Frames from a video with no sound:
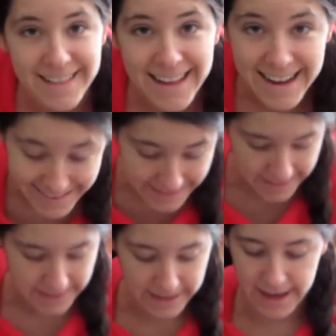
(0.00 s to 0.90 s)
last little
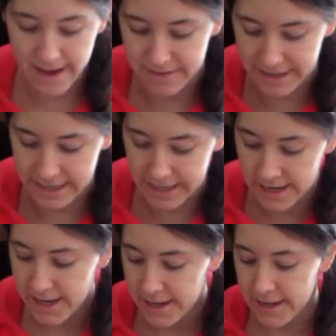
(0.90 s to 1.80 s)
thing I have in here
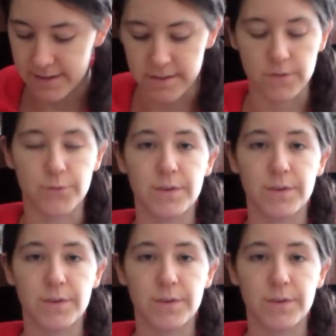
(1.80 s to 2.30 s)
is this